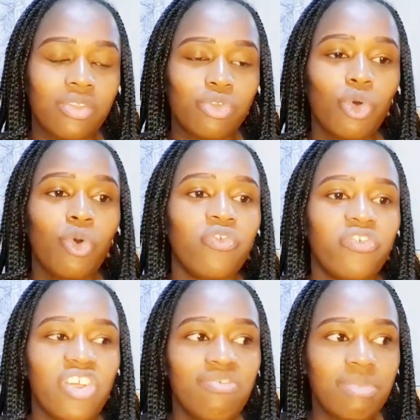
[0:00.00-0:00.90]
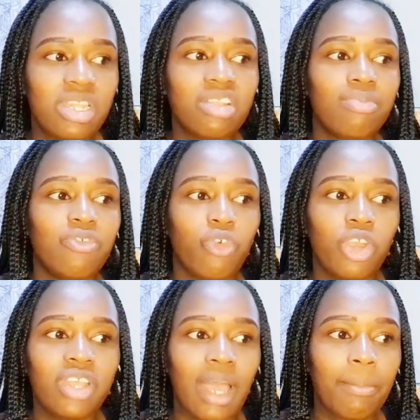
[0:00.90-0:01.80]
So 5 minutes before
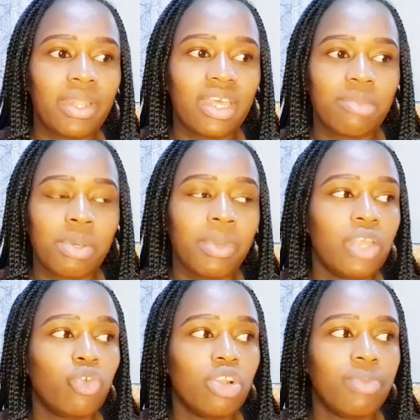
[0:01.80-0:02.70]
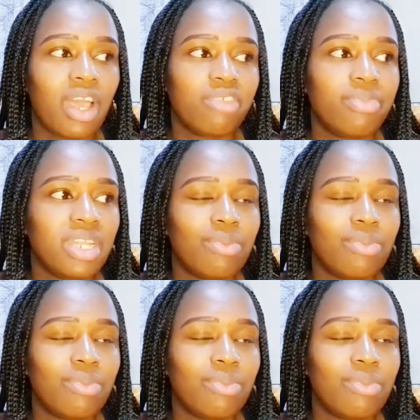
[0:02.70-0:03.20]
it happened, I remember I told my husband,